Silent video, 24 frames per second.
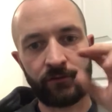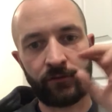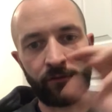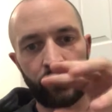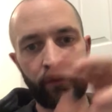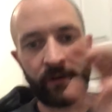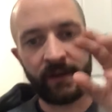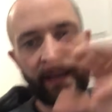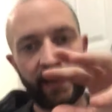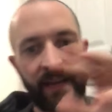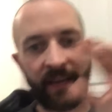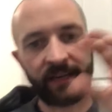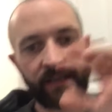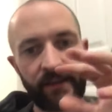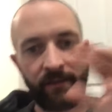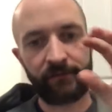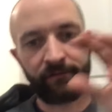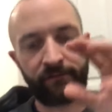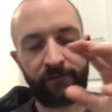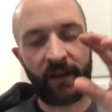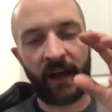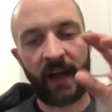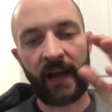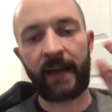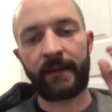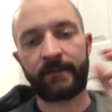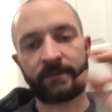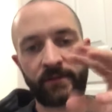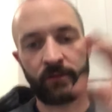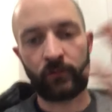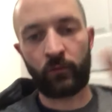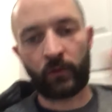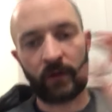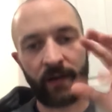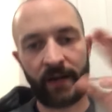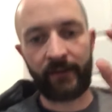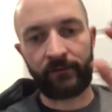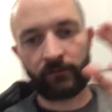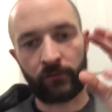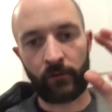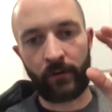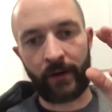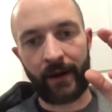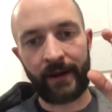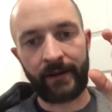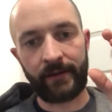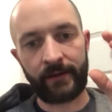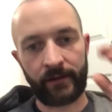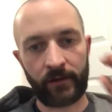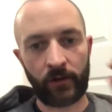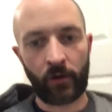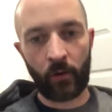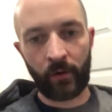their negative vibes or whatever, right?